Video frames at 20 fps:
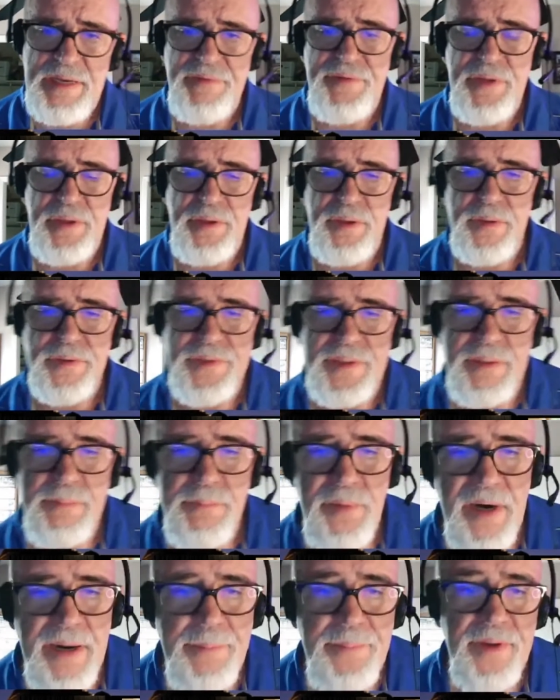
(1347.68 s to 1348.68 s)
And if you use
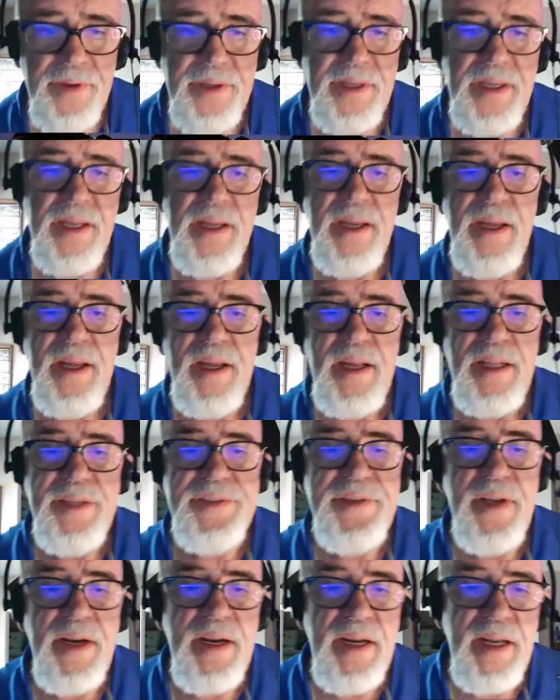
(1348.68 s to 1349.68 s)
it properly,
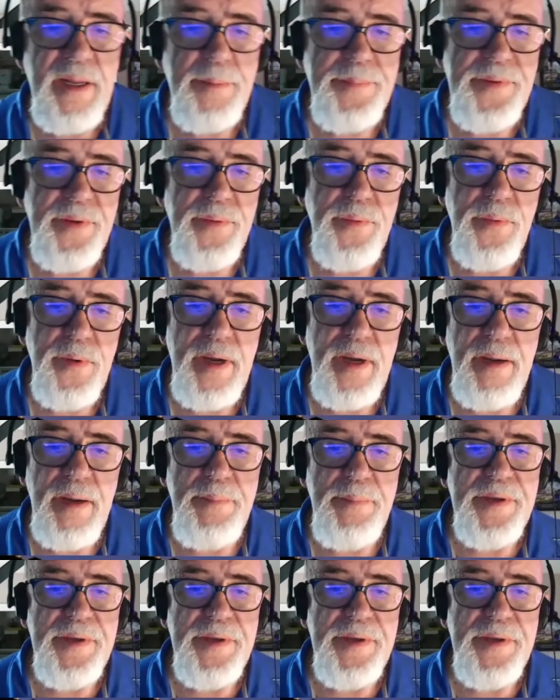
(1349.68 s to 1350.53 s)
it's going to help you